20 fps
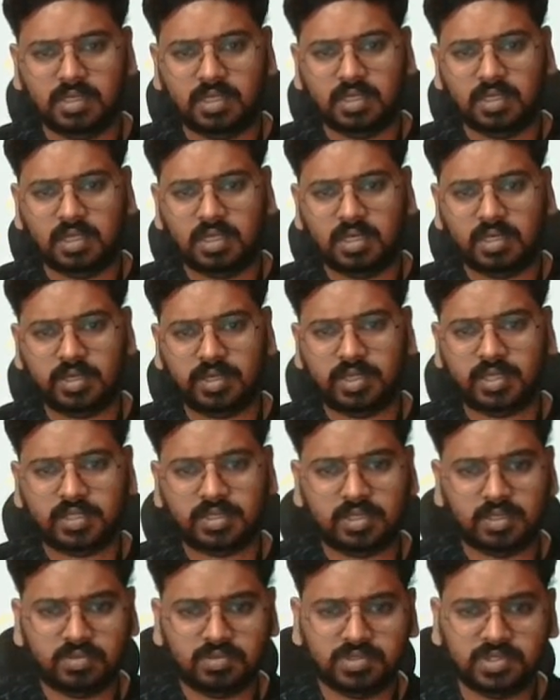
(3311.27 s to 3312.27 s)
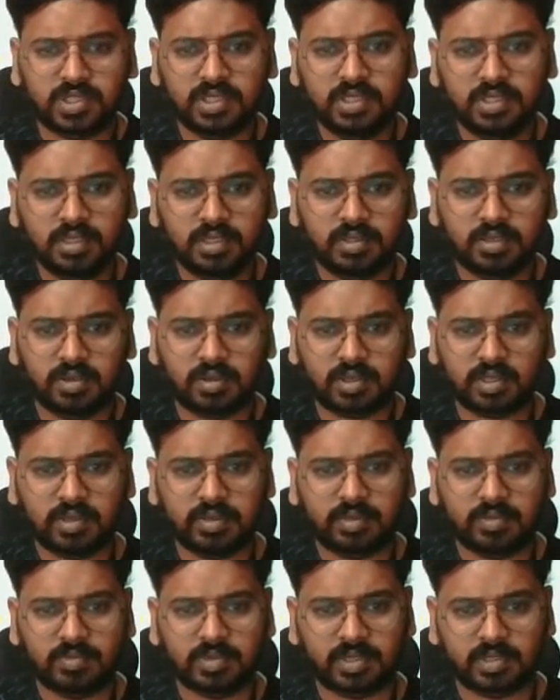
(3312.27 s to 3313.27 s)
I'll take 1000. Okay,
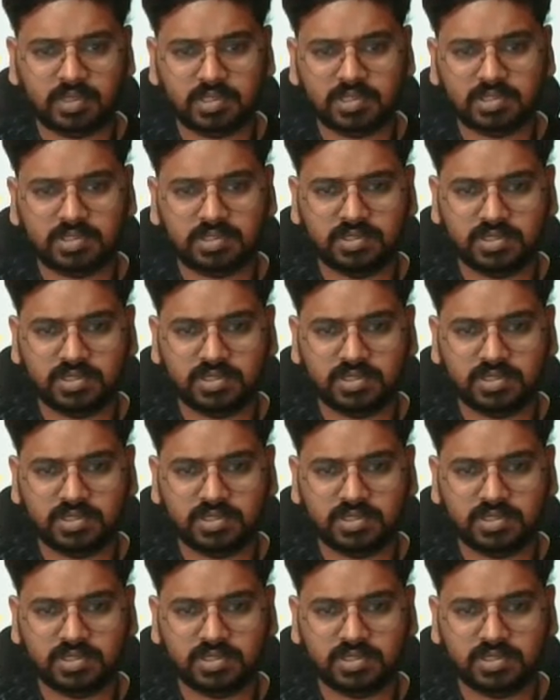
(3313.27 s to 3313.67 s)
because